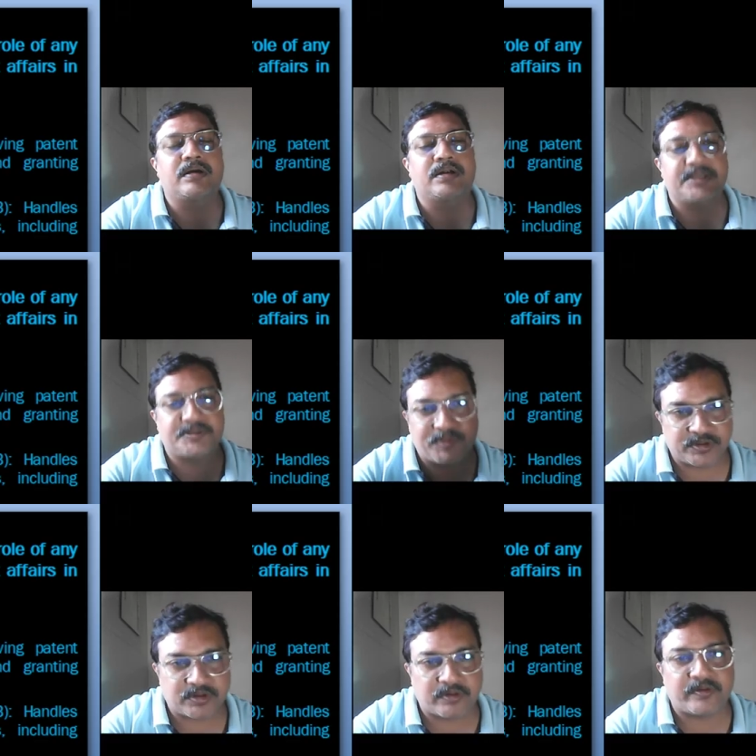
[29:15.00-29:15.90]

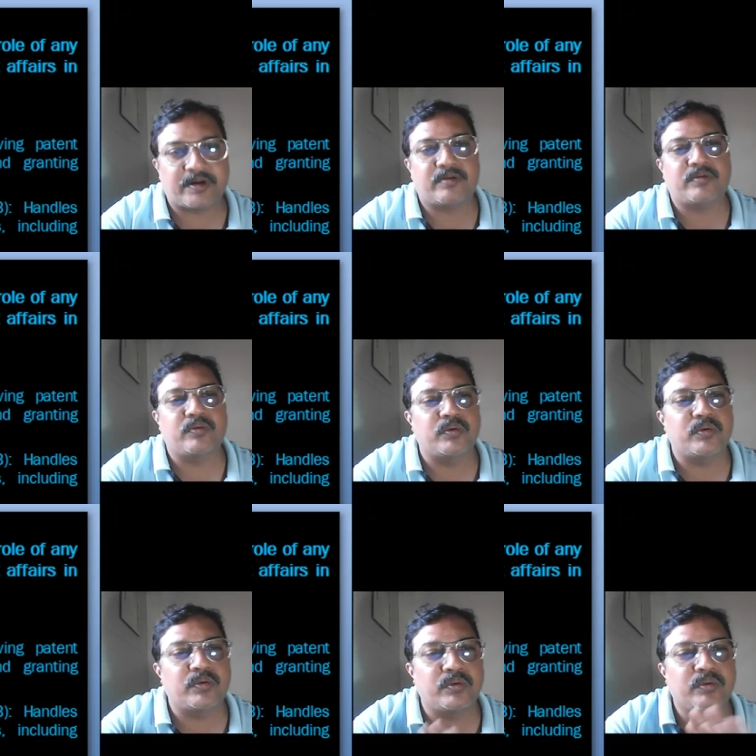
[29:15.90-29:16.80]
disputes over
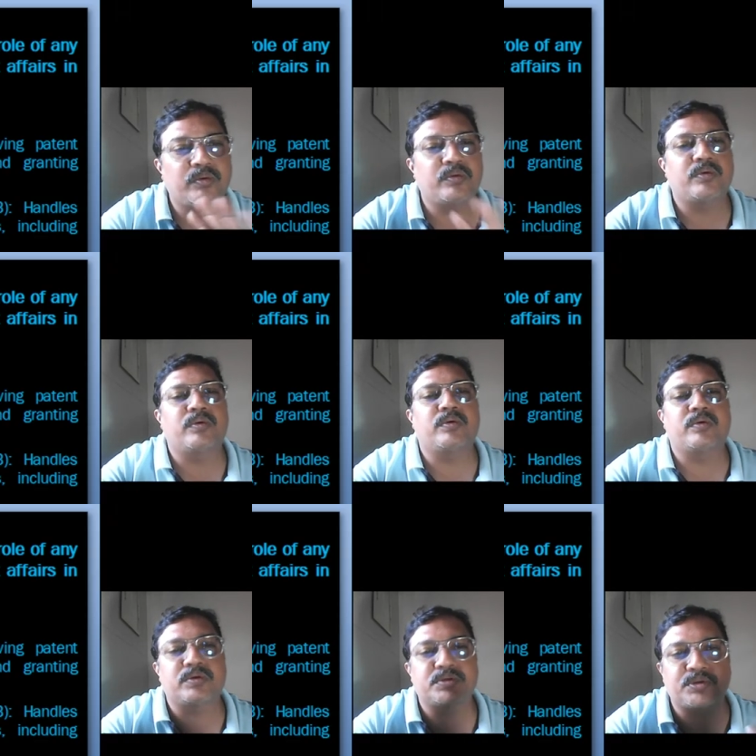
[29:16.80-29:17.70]
who
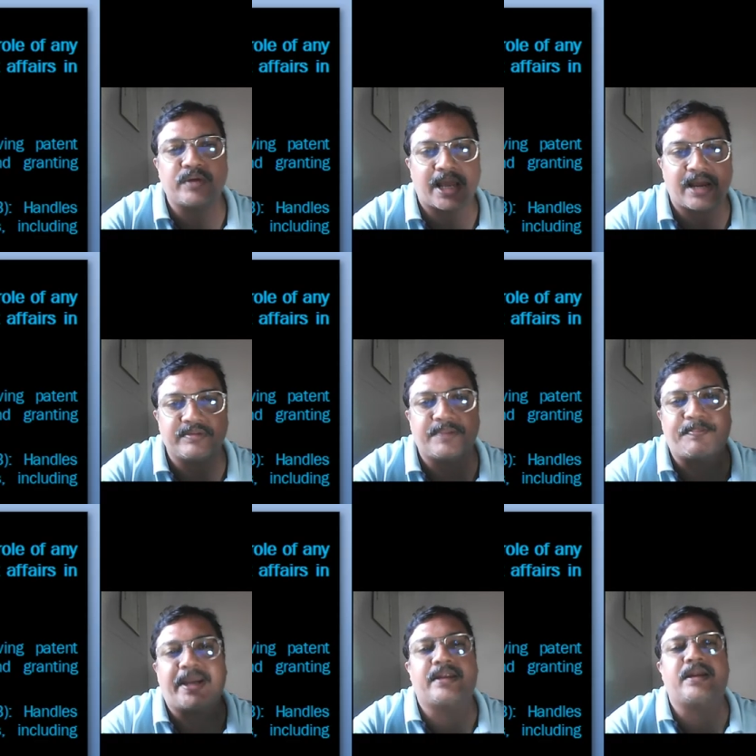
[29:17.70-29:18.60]
should have the
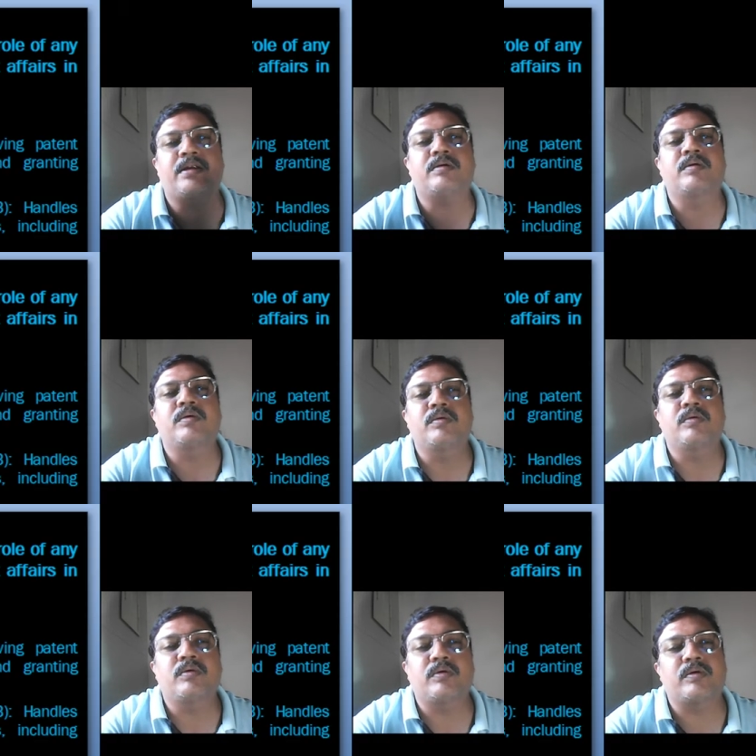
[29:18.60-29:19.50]
patent
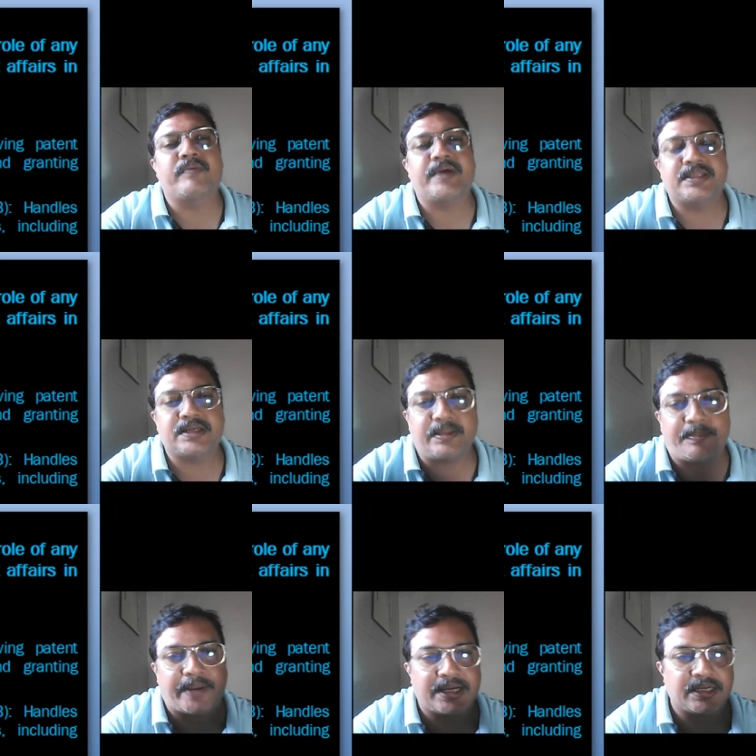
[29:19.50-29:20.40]
or whether
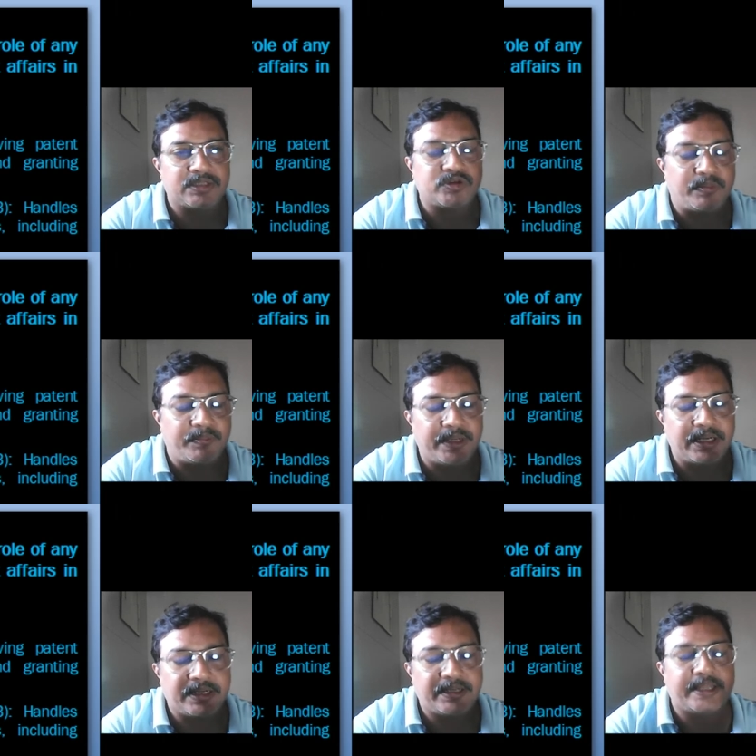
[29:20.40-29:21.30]
the patent should
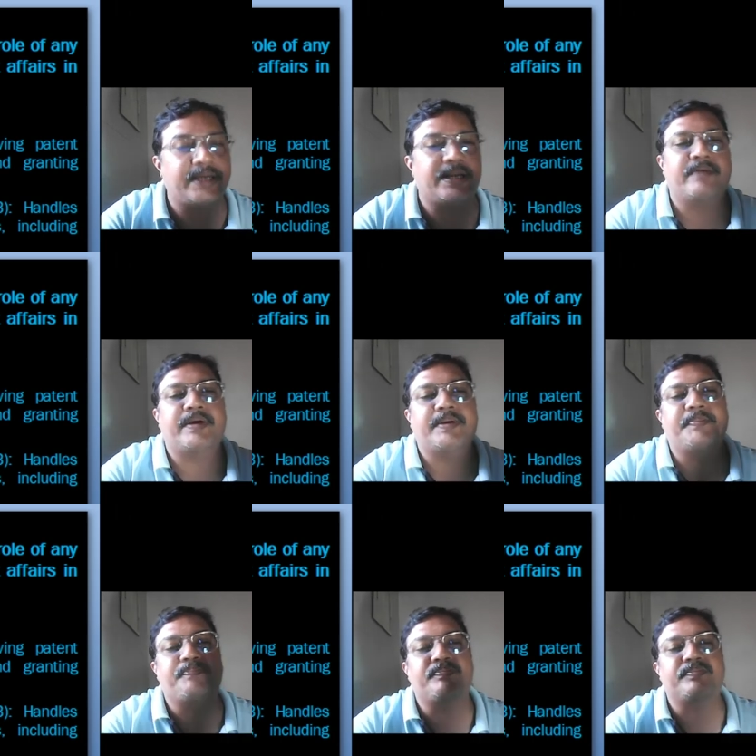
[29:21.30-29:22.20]
be taken away.
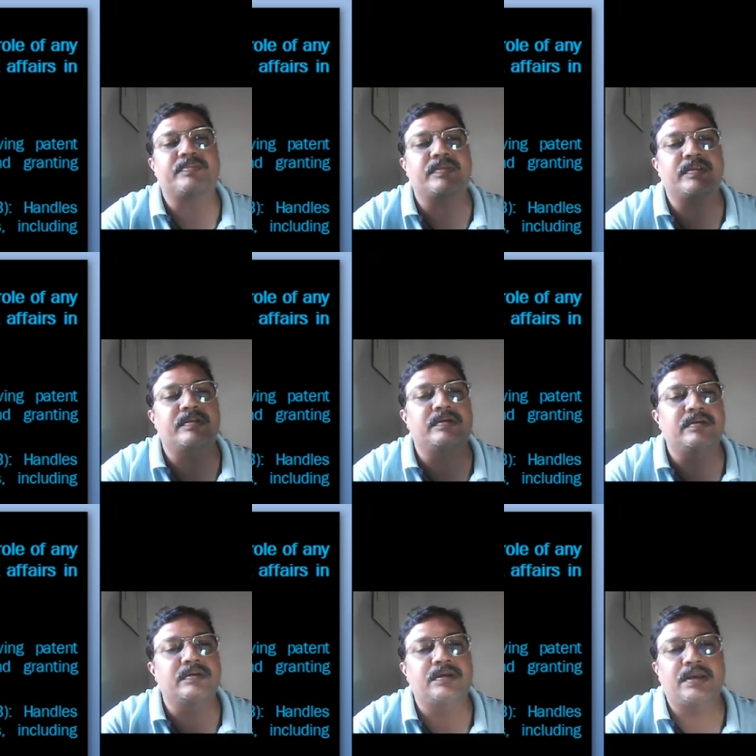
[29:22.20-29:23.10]

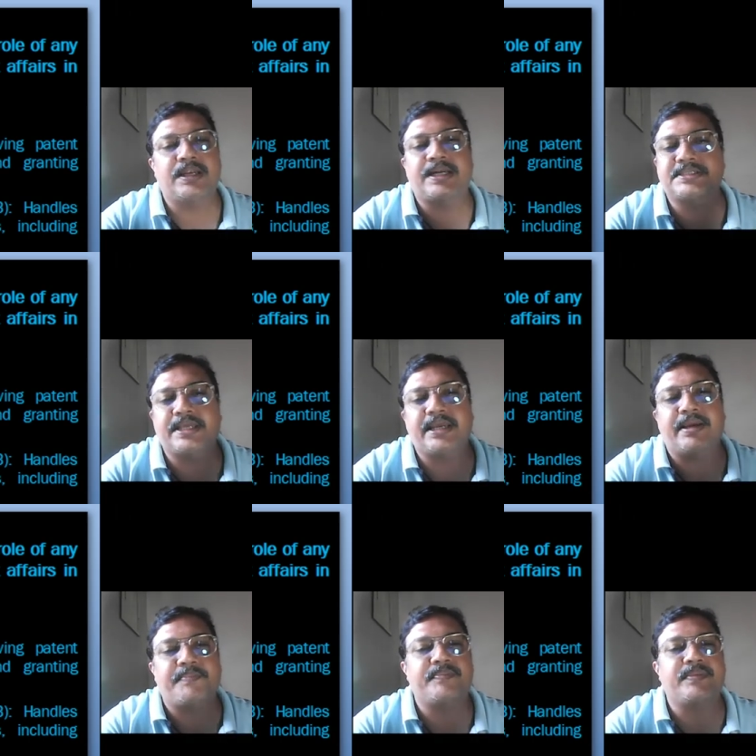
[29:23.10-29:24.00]
Let's
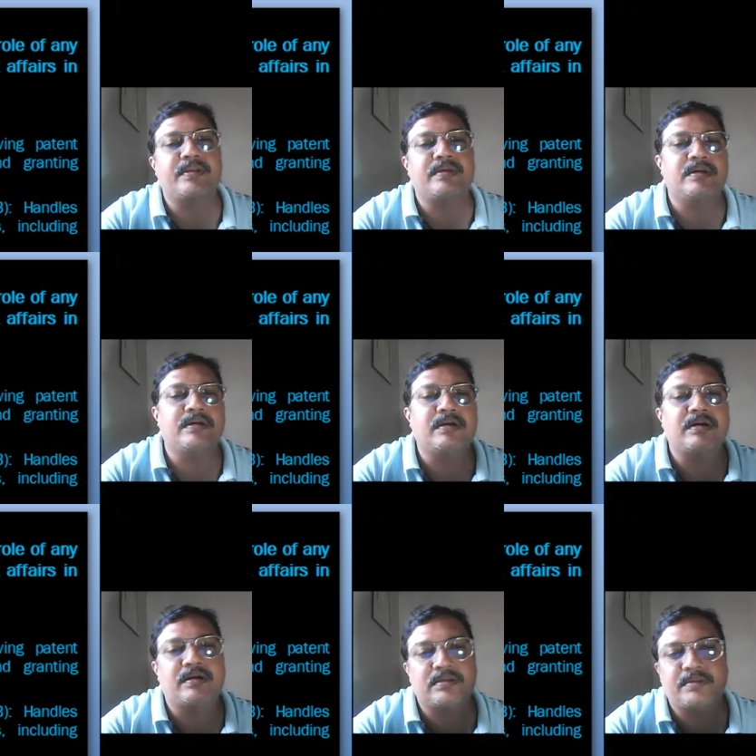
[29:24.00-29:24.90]
say
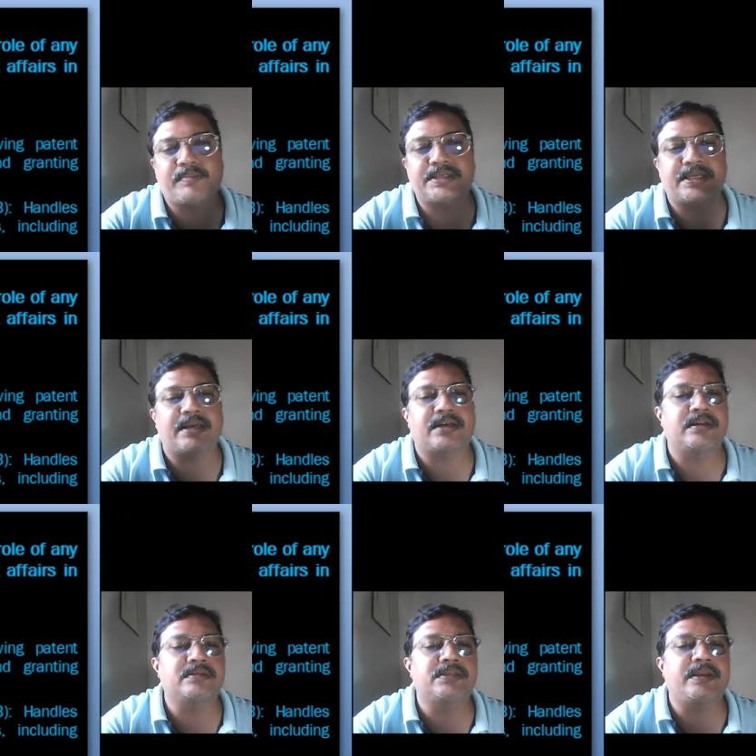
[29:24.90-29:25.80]
the
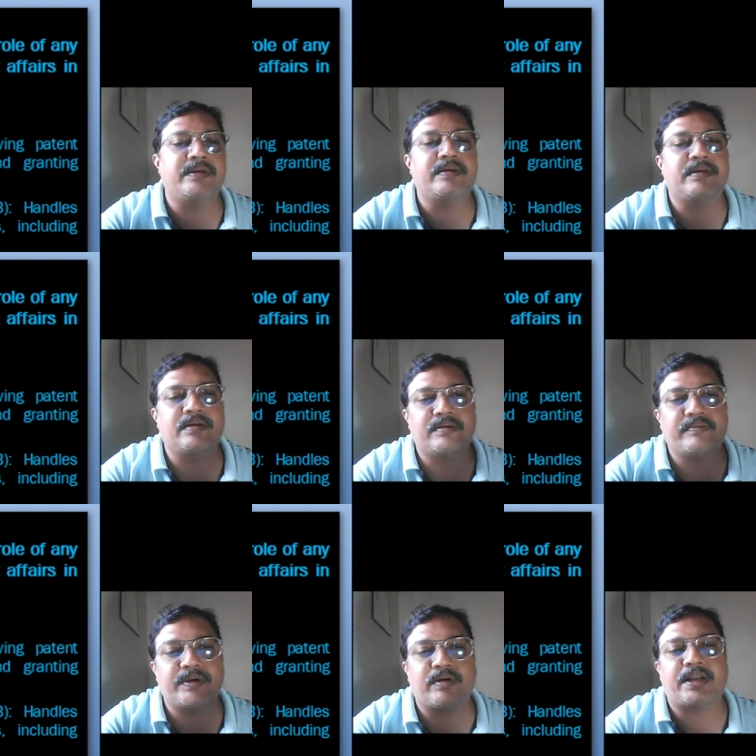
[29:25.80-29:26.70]
bicycle,
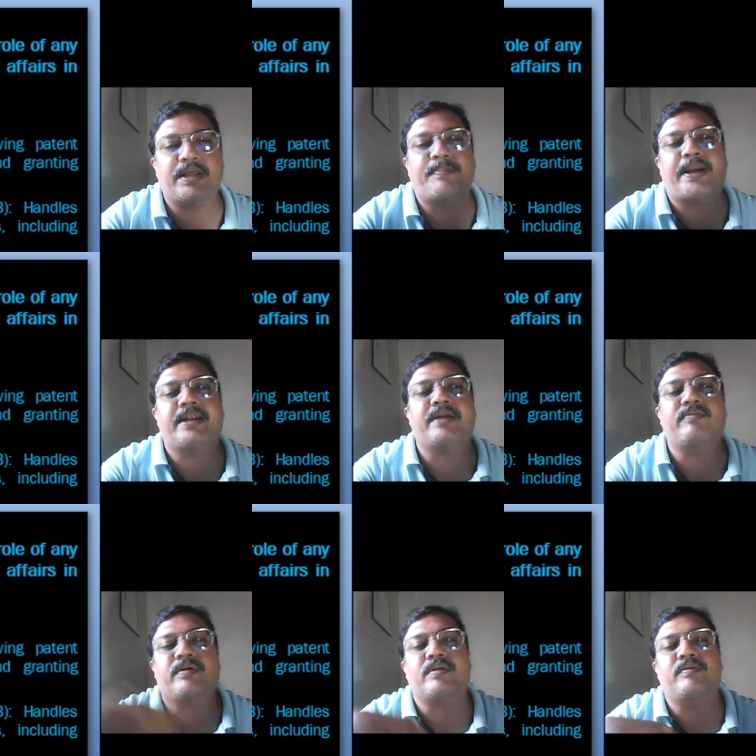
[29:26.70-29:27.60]
we got a
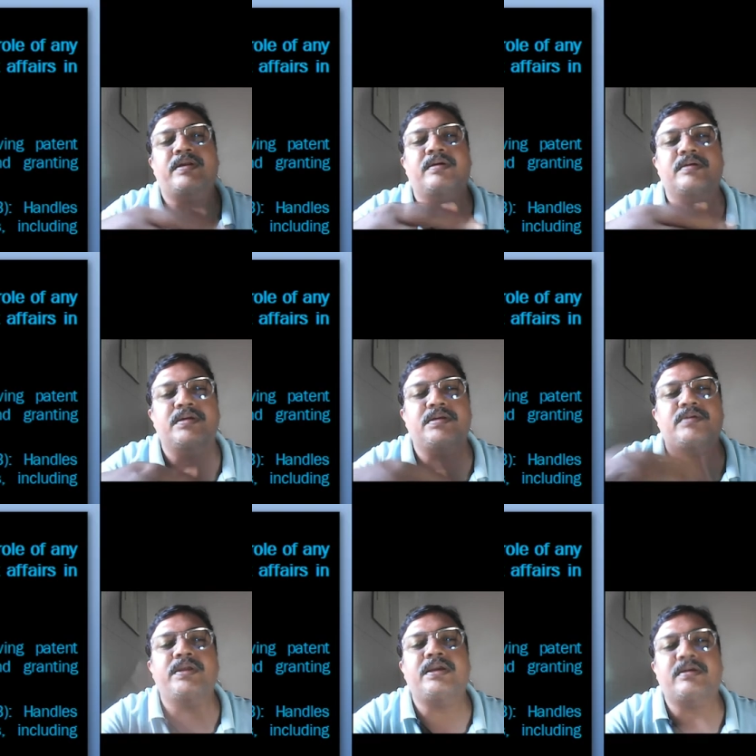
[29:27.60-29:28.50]
patent for our
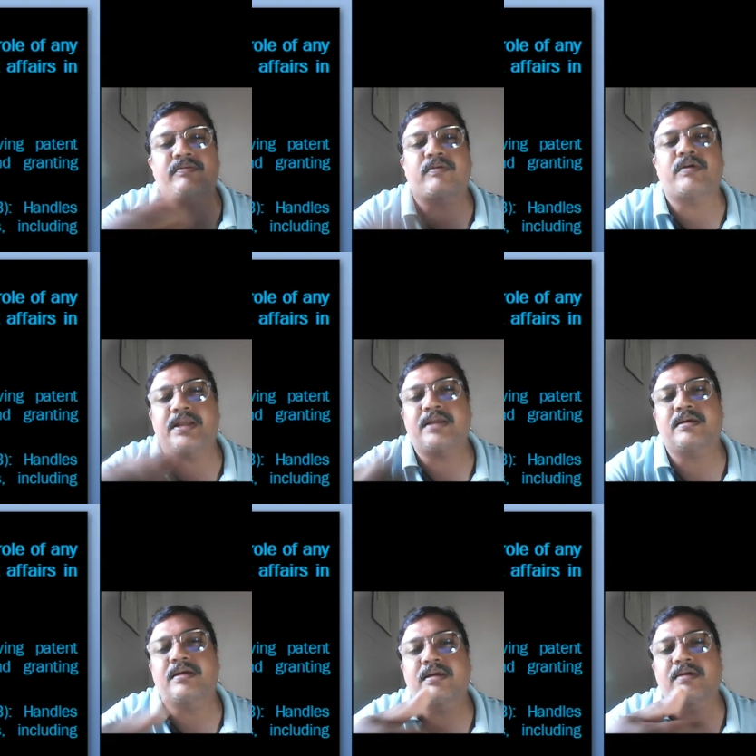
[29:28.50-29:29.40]
unique
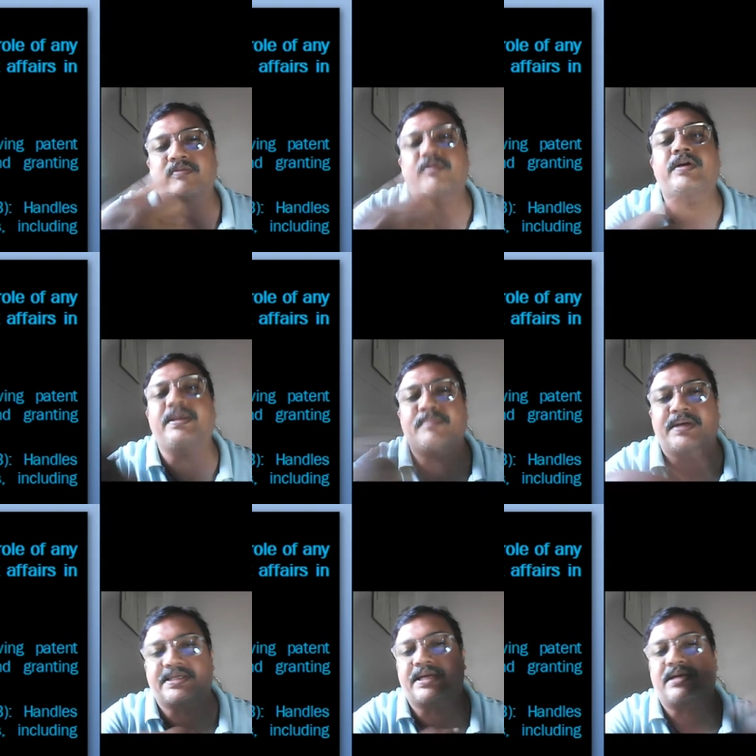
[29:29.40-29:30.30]
folding
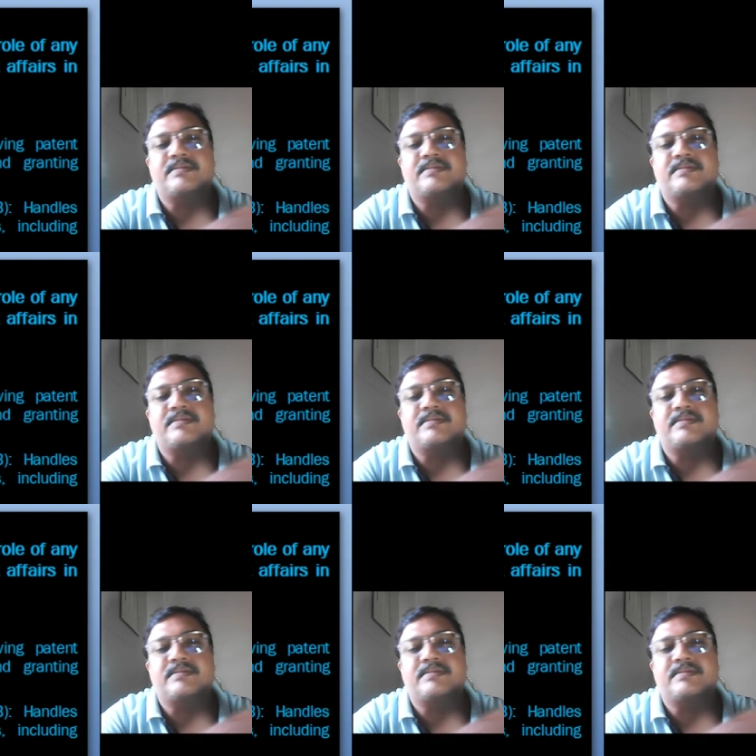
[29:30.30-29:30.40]
bicycle,